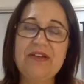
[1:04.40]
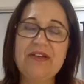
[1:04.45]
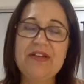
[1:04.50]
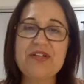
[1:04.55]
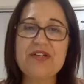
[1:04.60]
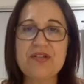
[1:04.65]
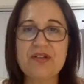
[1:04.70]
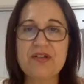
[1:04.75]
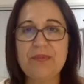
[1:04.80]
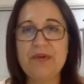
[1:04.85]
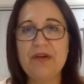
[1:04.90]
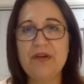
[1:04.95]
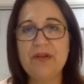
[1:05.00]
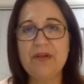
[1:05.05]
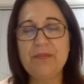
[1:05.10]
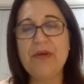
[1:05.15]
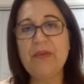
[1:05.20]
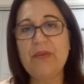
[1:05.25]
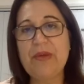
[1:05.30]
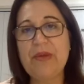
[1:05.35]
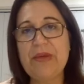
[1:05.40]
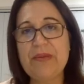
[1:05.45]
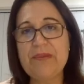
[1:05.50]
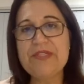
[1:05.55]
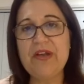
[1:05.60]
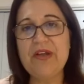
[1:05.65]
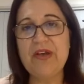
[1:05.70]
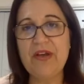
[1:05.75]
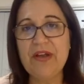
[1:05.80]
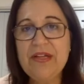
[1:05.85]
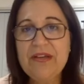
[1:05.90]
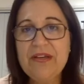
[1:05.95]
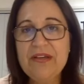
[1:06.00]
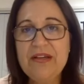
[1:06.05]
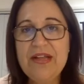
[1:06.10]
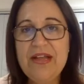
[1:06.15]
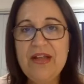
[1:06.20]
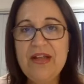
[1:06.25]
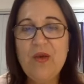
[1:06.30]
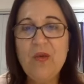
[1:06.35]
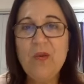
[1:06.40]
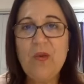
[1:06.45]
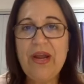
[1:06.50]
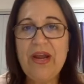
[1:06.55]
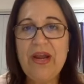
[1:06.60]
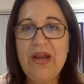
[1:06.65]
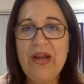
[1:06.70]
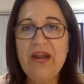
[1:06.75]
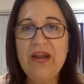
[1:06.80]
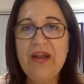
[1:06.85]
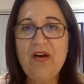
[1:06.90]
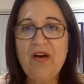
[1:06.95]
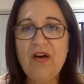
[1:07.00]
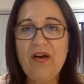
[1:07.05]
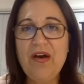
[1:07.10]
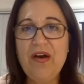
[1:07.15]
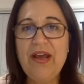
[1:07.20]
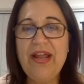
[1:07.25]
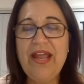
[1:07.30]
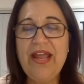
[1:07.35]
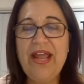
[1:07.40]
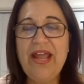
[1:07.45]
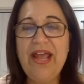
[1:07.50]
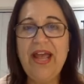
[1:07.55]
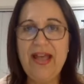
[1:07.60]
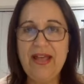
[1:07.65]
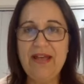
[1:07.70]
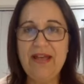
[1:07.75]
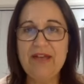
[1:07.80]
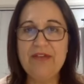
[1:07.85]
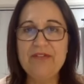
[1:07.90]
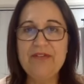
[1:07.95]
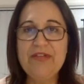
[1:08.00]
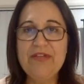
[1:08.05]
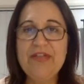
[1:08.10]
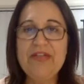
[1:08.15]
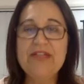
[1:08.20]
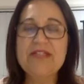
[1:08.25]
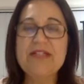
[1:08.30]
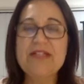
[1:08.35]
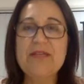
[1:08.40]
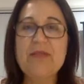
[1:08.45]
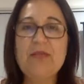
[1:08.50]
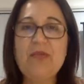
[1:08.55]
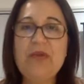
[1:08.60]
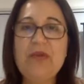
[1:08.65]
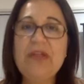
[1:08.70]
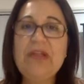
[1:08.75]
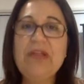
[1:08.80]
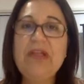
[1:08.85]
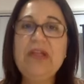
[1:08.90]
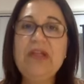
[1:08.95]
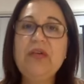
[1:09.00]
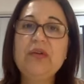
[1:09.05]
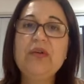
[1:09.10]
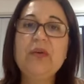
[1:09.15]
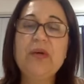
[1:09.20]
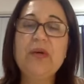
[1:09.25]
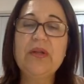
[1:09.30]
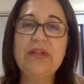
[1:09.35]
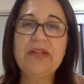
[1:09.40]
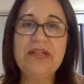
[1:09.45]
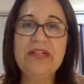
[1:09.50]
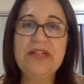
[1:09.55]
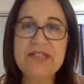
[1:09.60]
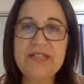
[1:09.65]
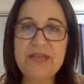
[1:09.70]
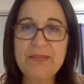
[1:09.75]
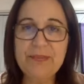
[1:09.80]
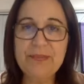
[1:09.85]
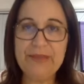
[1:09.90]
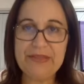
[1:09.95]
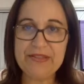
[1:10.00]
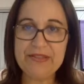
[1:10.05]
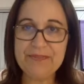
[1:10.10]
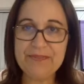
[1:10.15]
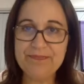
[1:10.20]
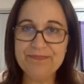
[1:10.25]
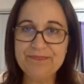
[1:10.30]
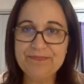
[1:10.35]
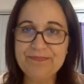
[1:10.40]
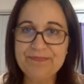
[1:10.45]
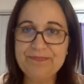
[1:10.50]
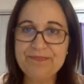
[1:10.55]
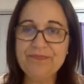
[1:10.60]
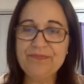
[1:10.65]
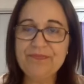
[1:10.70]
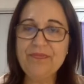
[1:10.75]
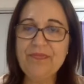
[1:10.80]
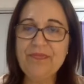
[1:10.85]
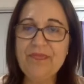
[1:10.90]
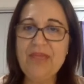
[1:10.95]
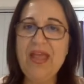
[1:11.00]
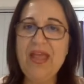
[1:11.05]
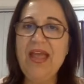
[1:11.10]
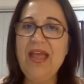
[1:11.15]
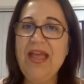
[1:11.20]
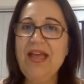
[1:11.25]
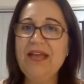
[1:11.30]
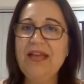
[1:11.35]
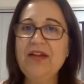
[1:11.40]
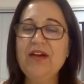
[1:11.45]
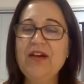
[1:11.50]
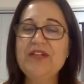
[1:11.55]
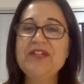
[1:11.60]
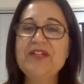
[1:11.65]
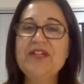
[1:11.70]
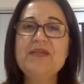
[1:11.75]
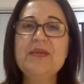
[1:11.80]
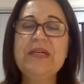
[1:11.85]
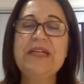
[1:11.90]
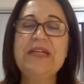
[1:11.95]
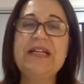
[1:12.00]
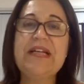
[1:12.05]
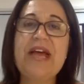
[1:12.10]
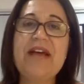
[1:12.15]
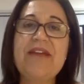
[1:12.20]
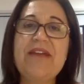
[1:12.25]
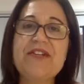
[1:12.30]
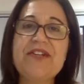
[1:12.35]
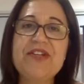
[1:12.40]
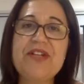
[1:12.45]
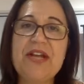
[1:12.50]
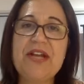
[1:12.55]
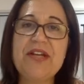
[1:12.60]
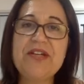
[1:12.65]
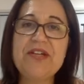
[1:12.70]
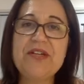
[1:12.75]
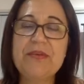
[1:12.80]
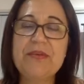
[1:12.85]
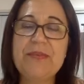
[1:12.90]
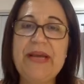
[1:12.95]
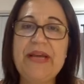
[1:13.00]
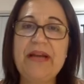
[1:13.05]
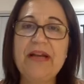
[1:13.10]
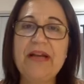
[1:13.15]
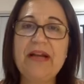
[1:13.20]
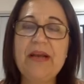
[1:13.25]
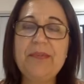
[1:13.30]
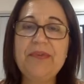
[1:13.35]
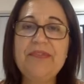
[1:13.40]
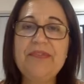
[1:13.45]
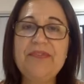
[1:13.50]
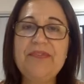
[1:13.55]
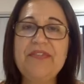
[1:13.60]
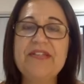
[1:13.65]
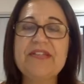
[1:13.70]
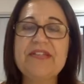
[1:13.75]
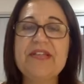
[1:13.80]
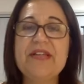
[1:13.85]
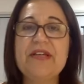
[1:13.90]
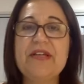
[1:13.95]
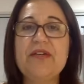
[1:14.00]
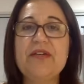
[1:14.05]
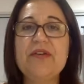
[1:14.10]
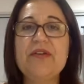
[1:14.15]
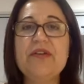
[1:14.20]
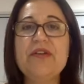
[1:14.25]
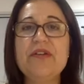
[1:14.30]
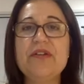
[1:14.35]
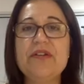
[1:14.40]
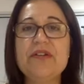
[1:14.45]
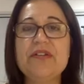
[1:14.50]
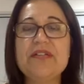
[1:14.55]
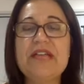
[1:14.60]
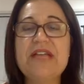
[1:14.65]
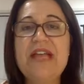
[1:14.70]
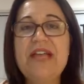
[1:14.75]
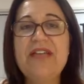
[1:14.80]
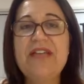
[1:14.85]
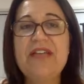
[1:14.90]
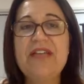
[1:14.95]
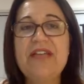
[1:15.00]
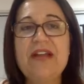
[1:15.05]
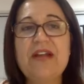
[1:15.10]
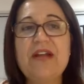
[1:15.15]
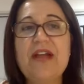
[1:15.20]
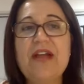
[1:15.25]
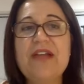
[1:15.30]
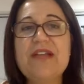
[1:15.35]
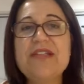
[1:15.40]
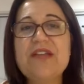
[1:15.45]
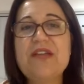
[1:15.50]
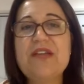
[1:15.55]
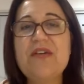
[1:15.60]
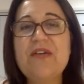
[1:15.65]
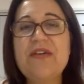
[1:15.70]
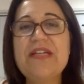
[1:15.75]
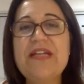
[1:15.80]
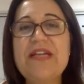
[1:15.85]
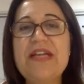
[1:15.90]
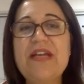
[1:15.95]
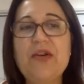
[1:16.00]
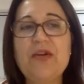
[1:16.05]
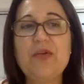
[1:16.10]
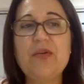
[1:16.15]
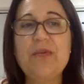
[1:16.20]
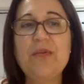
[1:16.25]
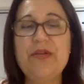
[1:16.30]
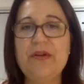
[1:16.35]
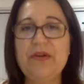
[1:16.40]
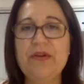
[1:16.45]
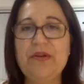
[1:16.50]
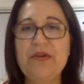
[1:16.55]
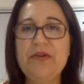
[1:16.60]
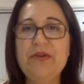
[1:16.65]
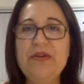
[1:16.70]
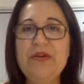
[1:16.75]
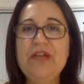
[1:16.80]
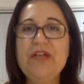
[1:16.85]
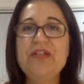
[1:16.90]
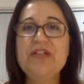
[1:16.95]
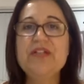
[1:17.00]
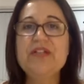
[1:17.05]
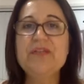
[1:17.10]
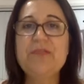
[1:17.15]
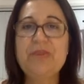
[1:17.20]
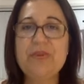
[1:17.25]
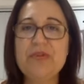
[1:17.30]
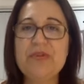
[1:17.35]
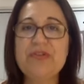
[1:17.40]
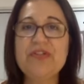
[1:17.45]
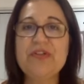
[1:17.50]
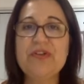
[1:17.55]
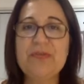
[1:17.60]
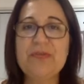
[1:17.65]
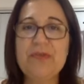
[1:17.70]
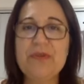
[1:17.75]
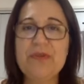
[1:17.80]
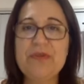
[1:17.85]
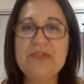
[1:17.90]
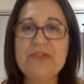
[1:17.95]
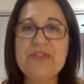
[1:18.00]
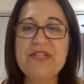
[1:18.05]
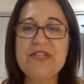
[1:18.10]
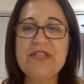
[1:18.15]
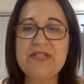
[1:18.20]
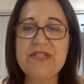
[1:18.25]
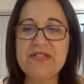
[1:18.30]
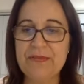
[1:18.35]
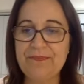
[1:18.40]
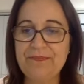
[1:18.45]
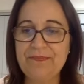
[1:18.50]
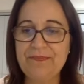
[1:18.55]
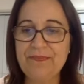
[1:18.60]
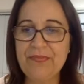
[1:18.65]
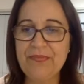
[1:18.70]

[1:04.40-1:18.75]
a shop on my website where I have some really good quality supplements. And I just wanted to have a chat to you about a couple of things that you can use that is going to help you to boost your immune system.